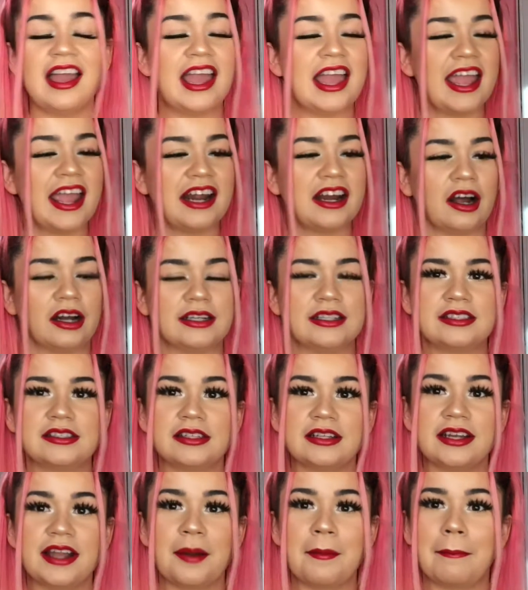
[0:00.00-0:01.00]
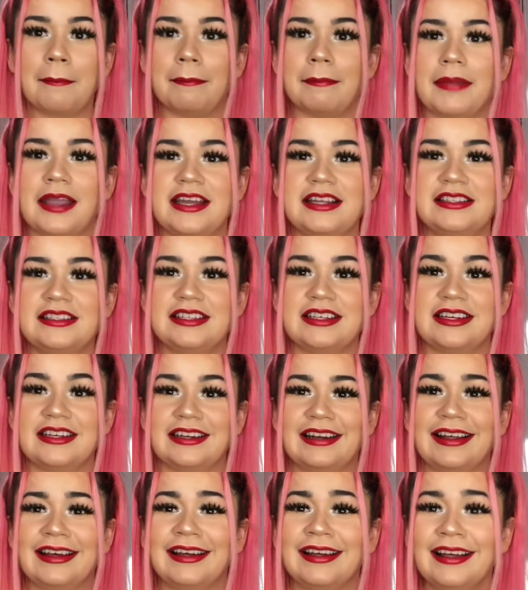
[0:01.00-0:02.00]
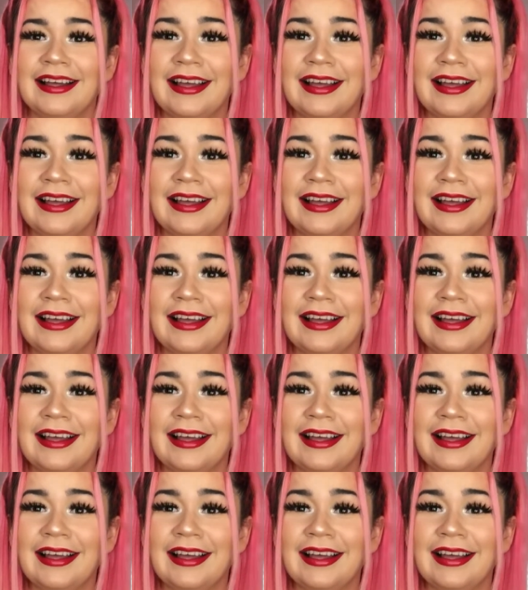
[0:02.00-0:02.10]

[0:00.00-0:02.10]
and honestly amazing.